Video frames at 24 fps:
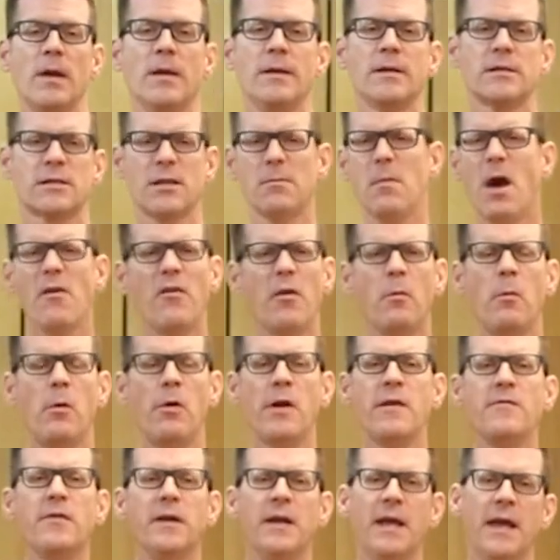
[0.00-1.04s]
Some of them are
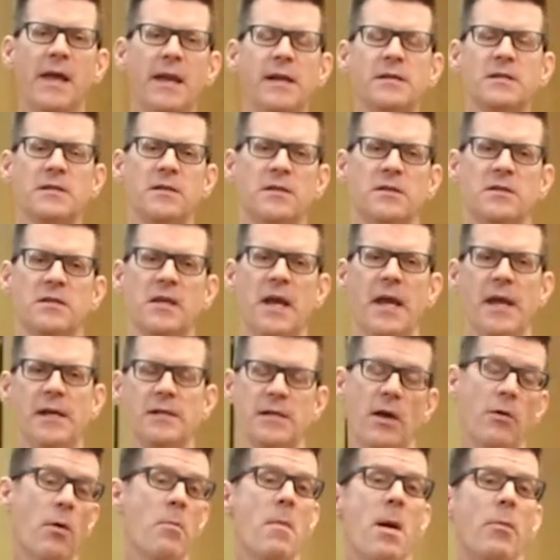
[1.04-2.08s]
even innocent sayings.
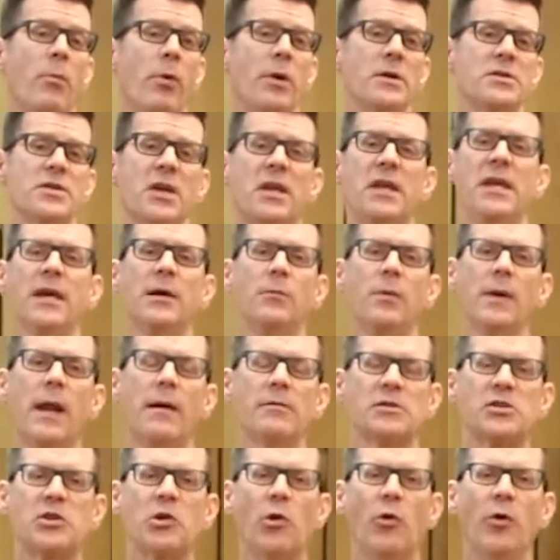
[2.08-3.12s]
I remember as a kid when I
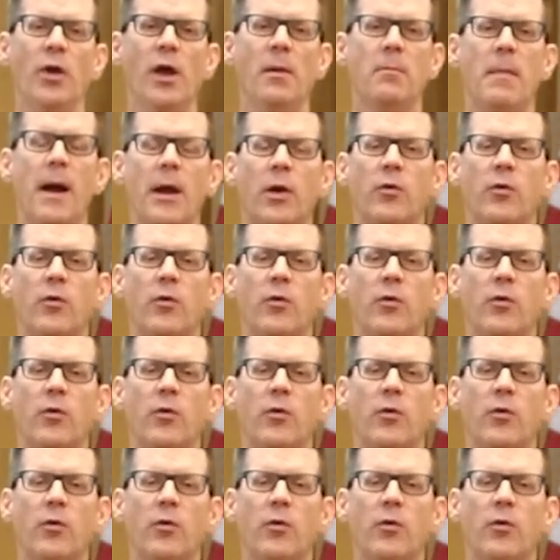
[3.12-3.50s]
was growing up, my